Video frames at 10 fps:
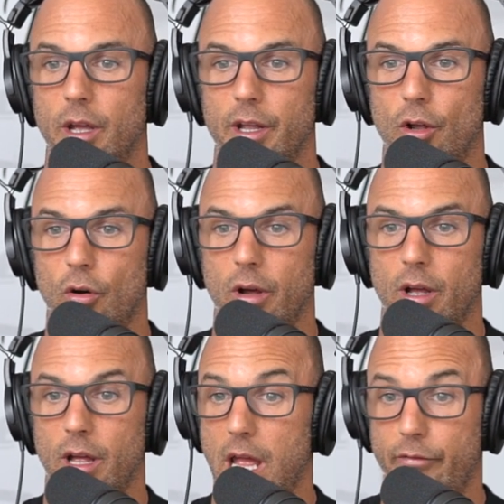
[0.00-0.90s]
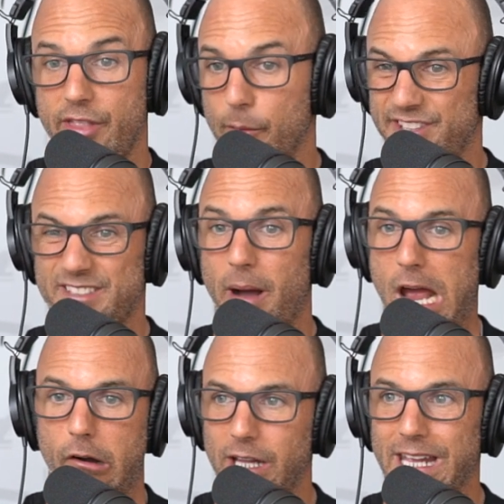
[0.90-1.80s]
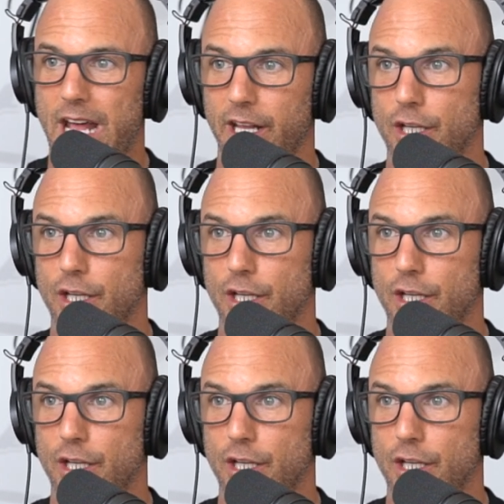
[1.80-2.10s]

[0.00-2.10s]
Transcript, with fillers: you know, everything was spiraling out